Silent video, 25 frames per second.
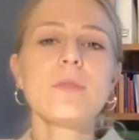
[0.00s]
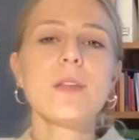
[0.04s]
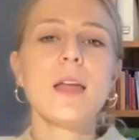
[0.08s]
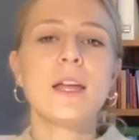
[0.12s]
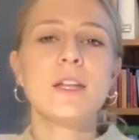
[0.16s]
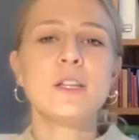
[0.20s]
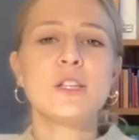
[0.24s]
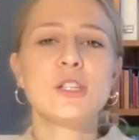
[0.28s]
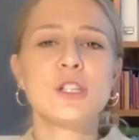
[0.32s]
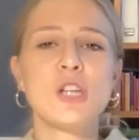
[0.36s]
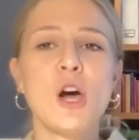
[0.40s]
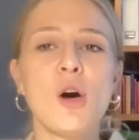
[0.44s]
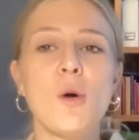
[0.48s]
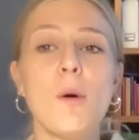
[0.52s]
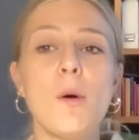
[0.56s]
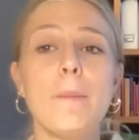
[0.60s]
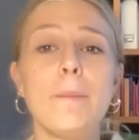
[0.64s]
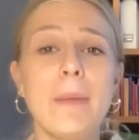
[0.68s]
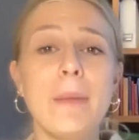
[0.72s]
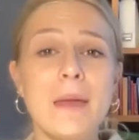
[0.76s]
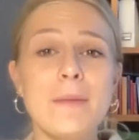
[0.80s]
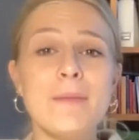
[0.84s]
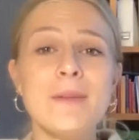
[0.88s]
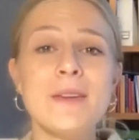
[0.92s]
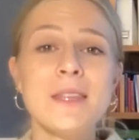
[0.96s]
And so
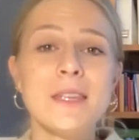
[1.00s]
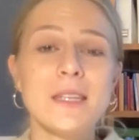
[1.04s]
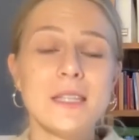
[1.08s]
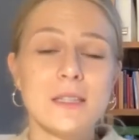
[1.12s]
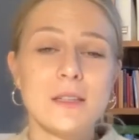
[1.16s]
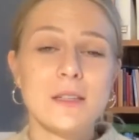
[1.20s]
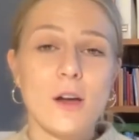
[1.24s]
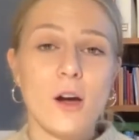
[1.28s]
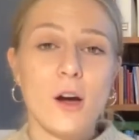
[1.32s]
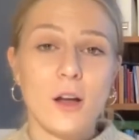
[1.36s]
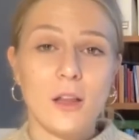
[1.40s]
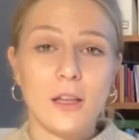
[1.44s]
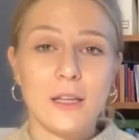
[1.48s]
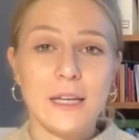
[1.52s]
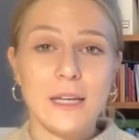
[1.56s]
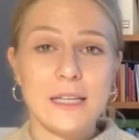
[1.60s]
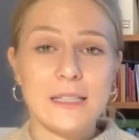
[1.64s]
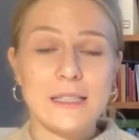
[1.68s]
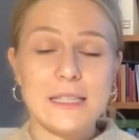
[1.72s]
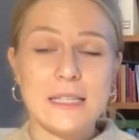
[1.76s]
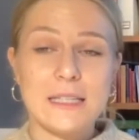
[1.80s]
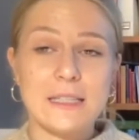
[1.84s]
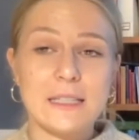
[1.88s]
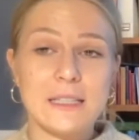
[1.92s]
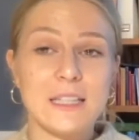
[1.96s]
maybe this holiday
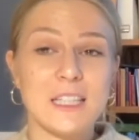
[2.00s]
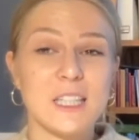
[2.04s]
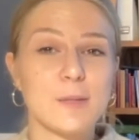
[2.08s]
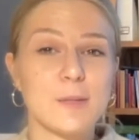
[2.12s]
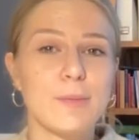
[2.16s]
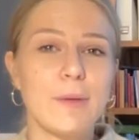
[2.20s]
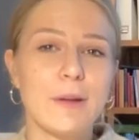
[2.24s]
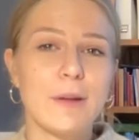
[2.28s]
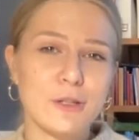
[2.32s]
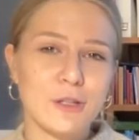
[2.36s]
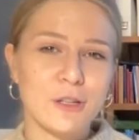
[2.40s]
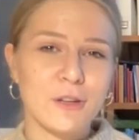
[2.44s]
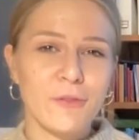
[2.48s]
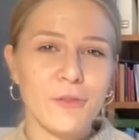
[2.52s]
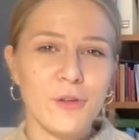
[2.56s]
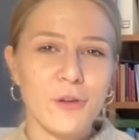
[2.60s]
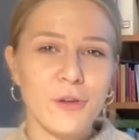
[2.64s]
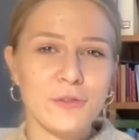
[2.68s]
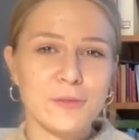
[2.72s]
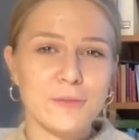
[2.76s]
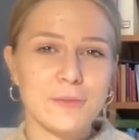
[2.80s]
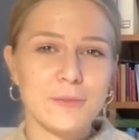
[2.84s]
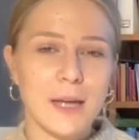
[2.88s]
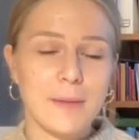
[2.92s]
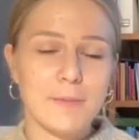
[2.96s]
season, especially if you
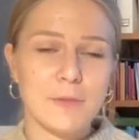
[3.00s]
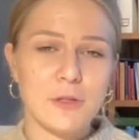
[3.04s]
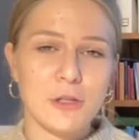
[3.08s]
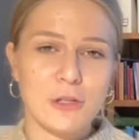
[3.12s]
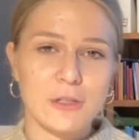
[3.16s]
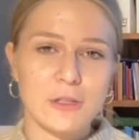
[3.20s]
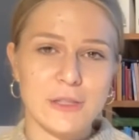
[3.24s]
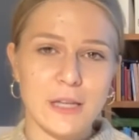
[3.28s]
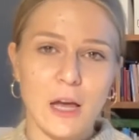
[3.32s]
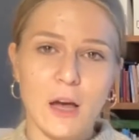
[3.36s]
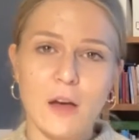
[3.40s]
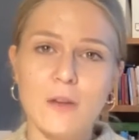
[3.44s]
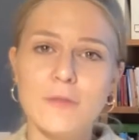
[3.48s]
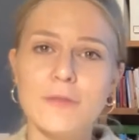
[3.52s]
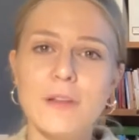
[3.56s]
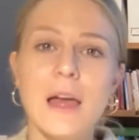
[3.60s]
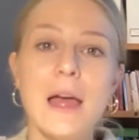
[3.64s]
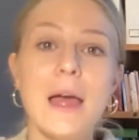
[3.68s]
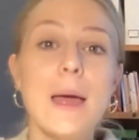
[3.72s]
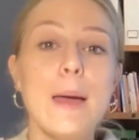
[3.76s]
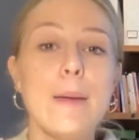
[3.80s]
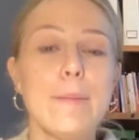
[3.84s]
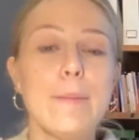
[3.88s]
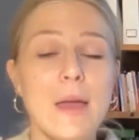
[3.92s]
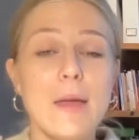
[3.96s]
have some time to yourself,
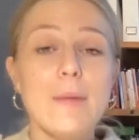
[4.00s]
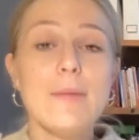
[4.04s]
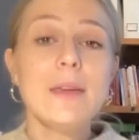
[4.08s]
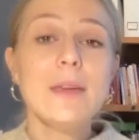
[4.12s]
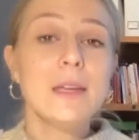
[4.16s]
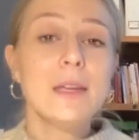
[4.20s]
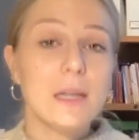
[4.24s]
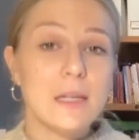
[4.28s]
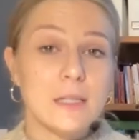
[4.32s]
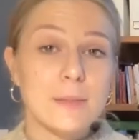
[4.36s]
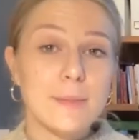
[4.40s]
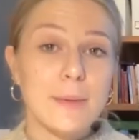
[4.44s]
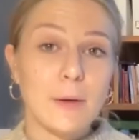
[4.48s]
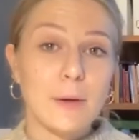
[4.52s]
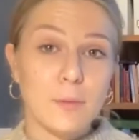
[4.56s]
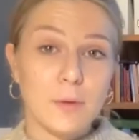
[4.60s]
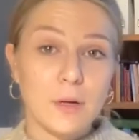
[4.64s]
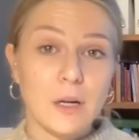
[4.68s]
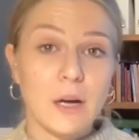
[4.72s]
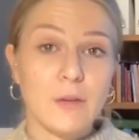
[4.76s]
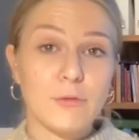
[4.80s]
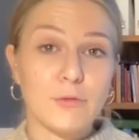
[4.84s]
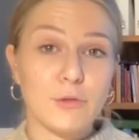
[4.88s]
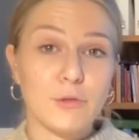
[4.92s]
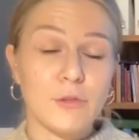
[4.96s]
maybe it is about
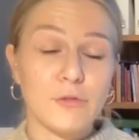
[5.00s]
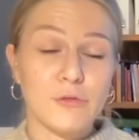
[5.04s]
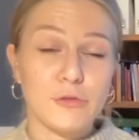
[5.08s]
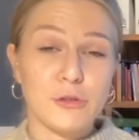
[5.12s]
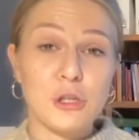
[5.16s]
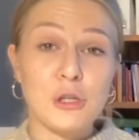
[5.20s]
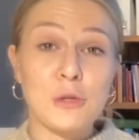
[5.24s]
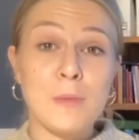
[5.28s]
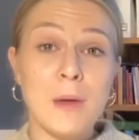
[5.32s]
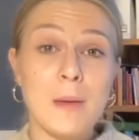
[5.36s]
recovery for you.